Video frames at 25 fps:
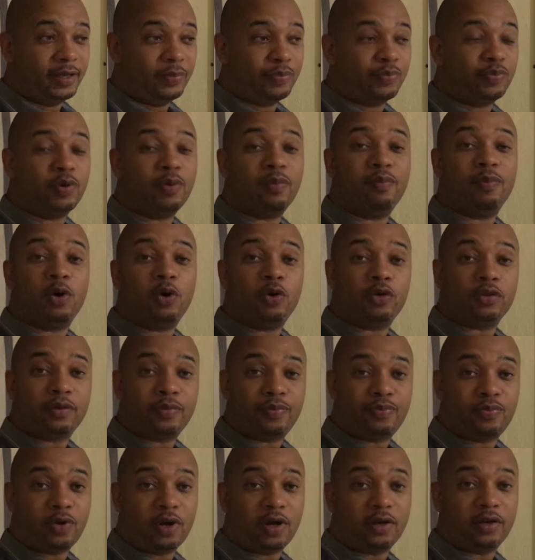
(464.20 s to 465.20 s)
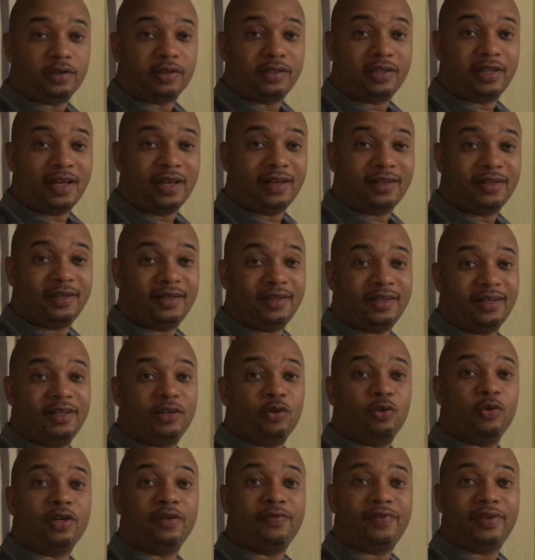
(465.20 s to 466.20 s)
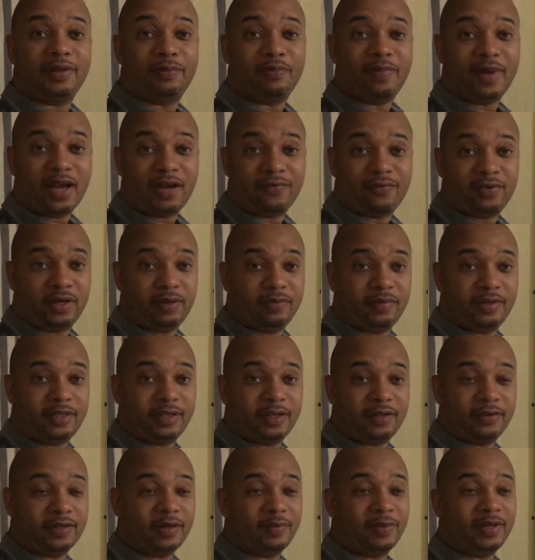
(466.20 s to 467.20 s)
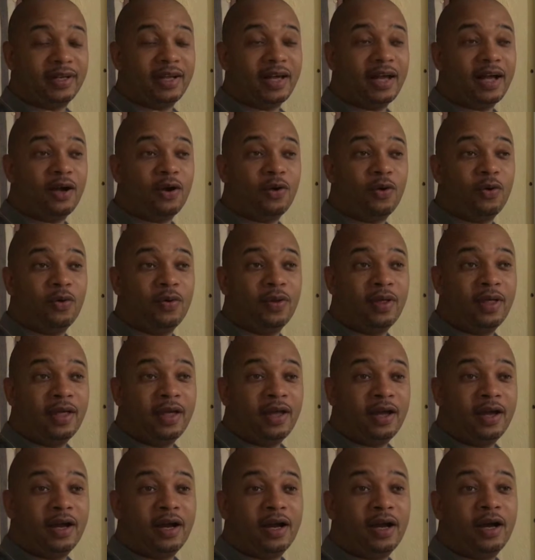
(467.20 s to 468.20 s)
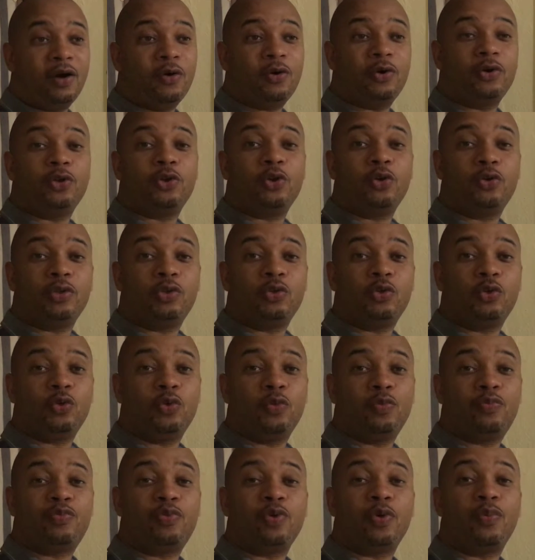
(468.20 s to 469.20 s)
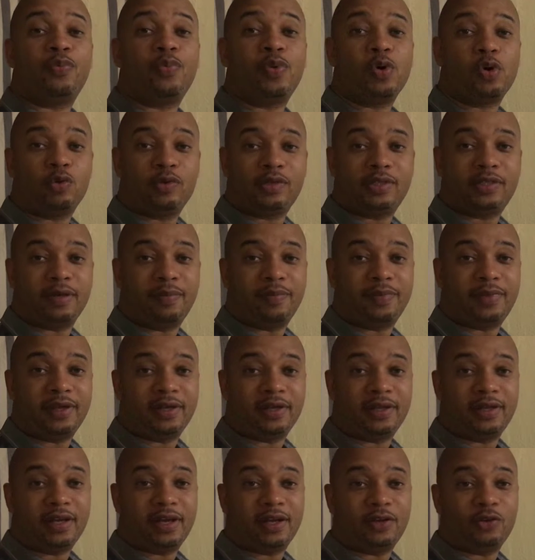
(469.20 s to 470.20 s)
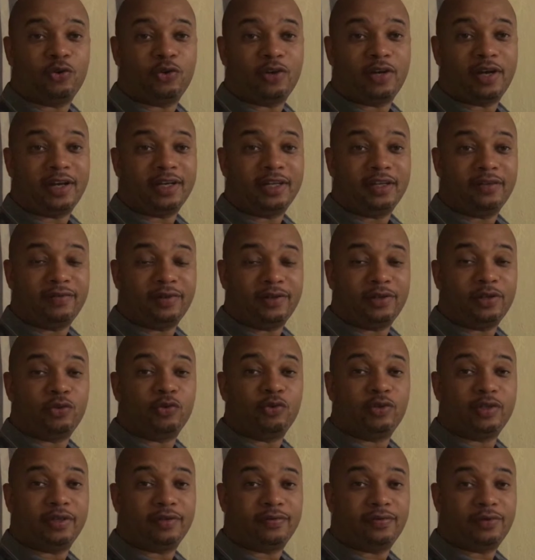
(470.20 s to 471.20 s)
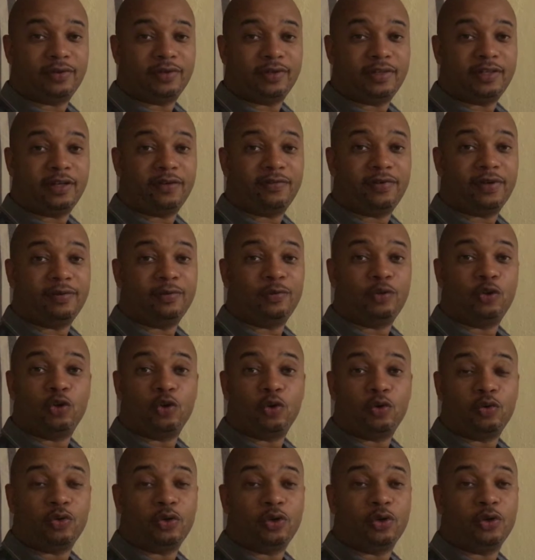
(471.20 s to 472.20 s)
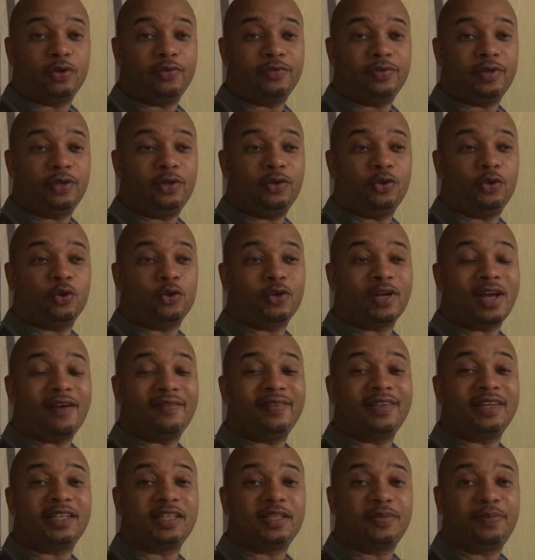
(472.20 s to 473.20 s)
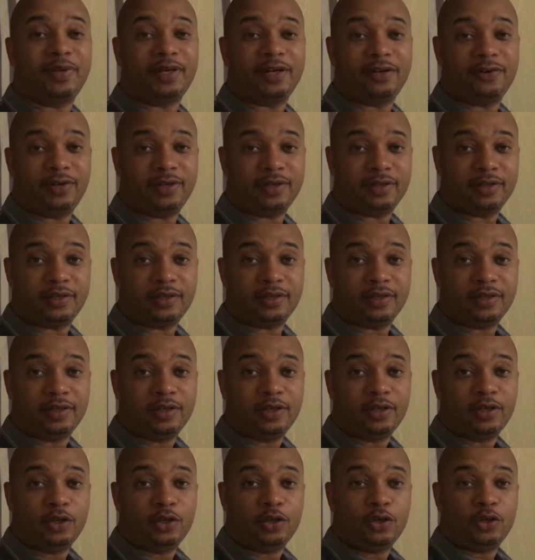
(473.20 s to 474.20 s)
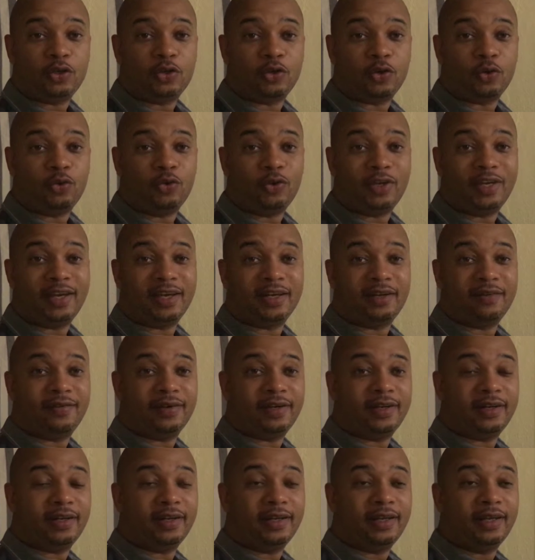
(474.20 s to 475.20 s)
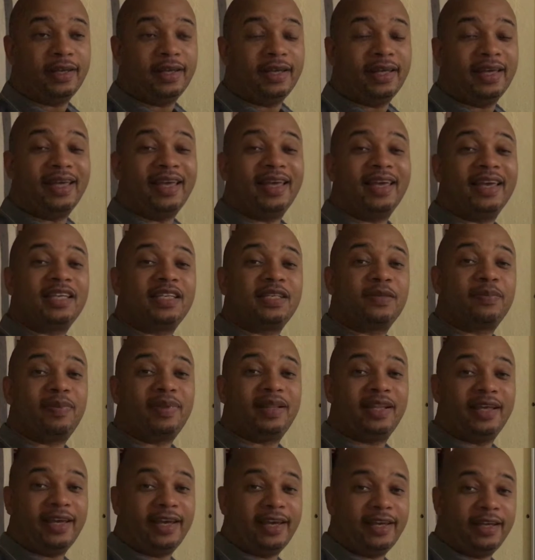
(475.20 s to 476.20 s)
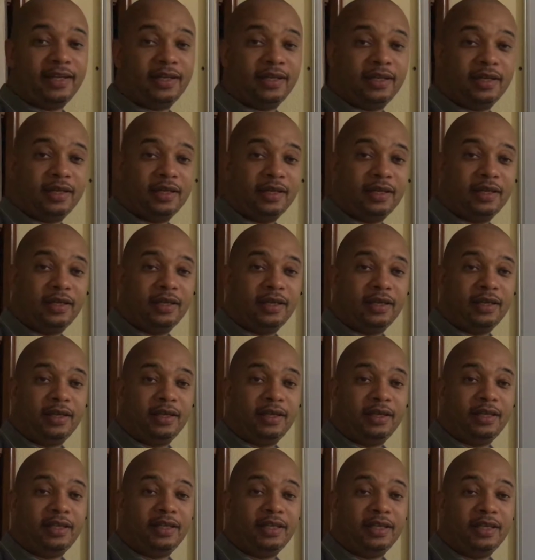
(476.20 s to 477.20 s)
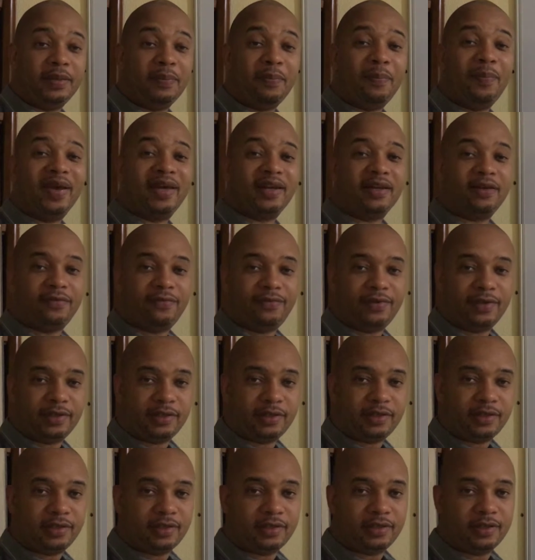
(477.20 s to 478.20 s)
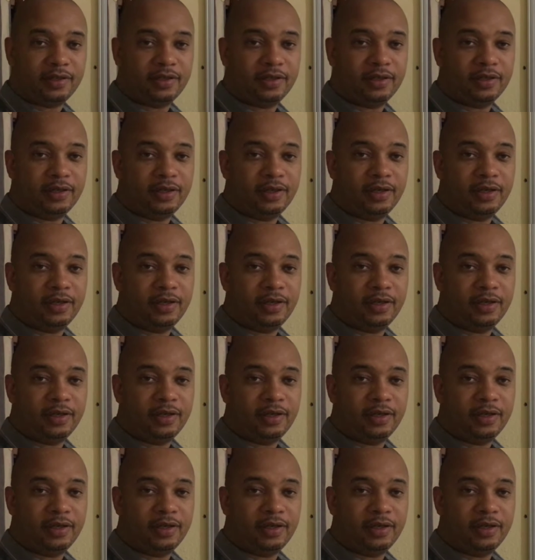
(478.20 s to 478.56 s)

promote products that they don't even buy for themselves. I mean, how are you going to propose something that you're not even using for yourself? I mean, you don't have the experience, so you can't even explain the benefits